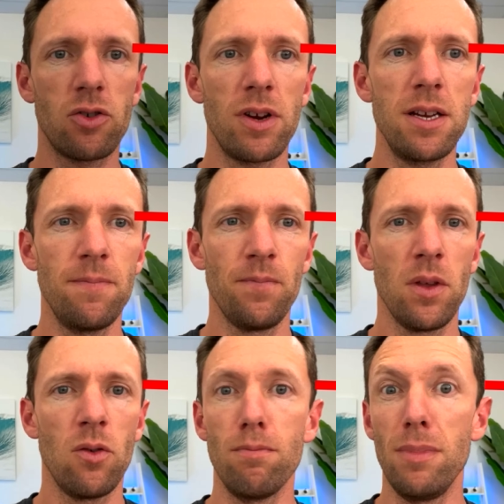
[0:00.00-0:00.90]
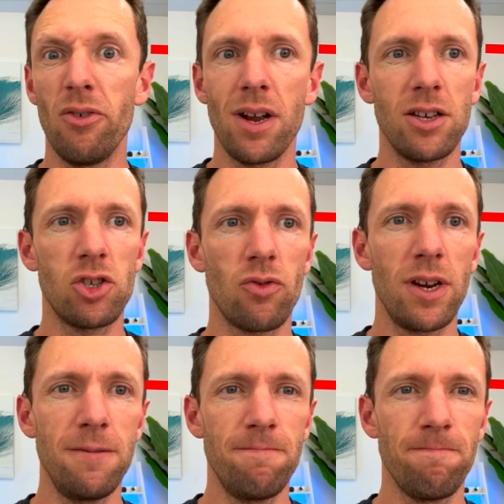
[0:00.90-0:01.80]
screen, mirror our
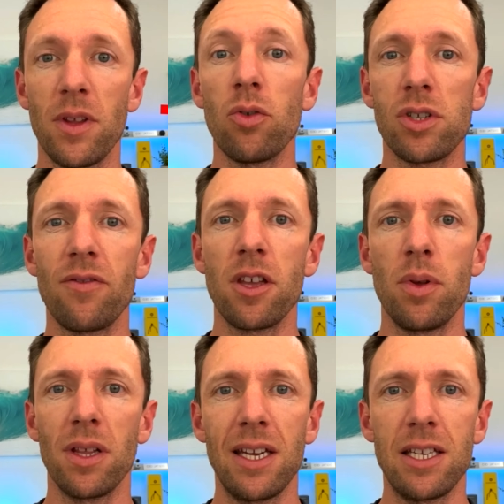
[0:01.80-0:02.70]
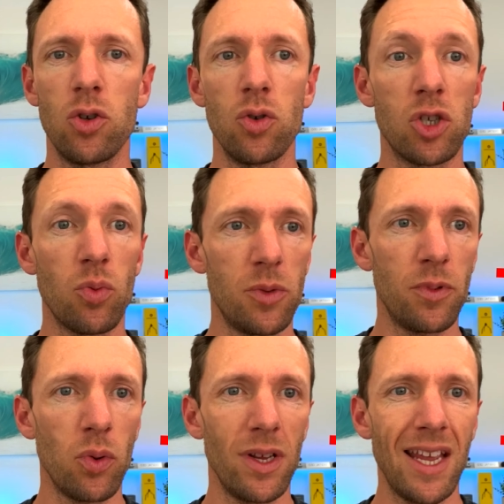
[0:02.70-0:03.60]
screen. You also have the ability to switch
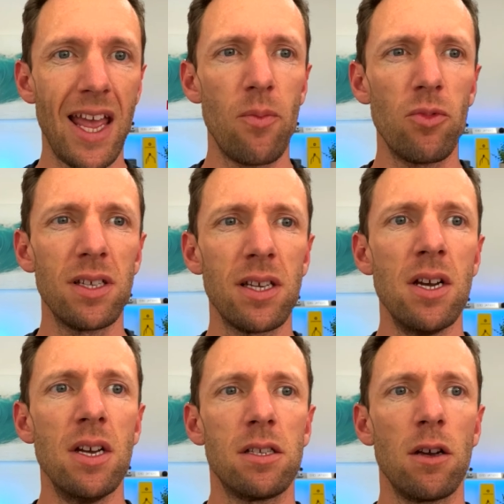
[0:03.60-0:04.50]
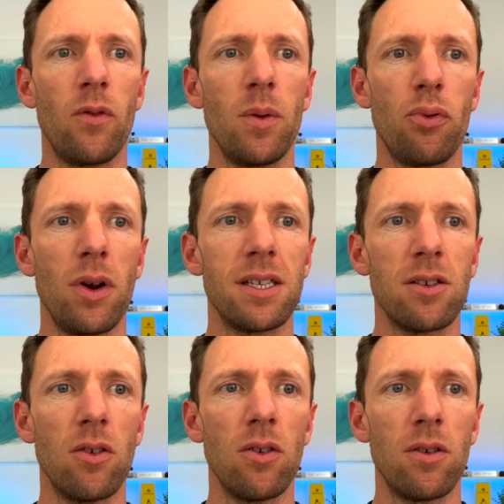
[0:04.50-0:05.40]
between the cameras. So if we press
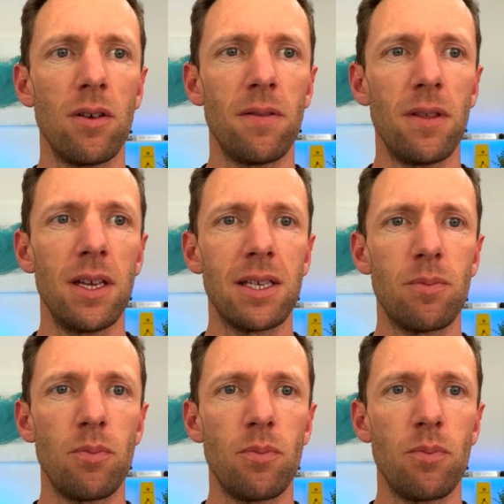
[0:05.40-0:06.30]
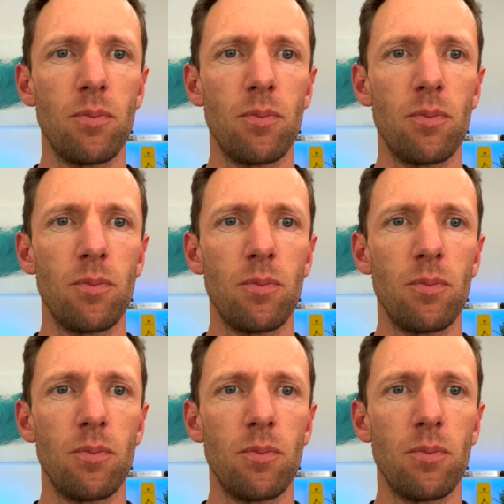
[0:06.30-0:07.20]
on this button here,
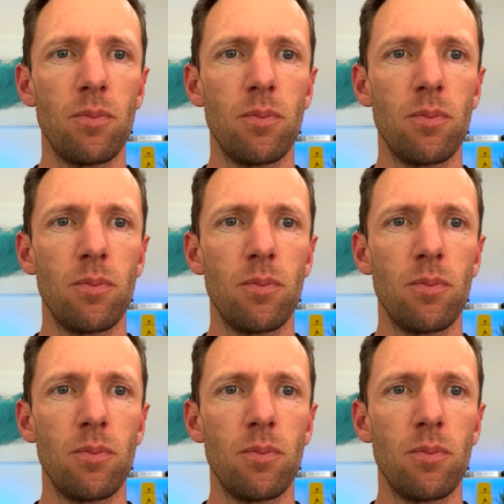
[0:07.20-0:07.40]
then